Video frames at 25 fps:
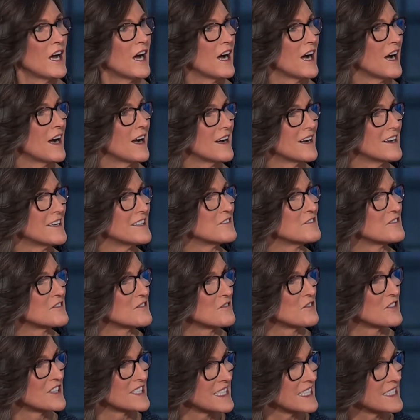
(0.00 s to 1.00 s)
uh,
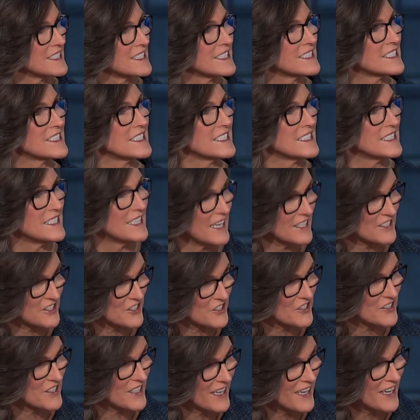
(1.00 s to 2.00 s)
what they did
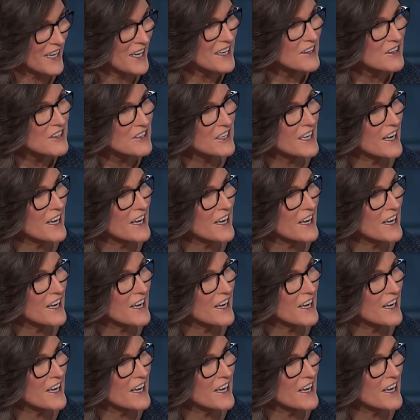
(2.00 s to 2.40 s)
yesterday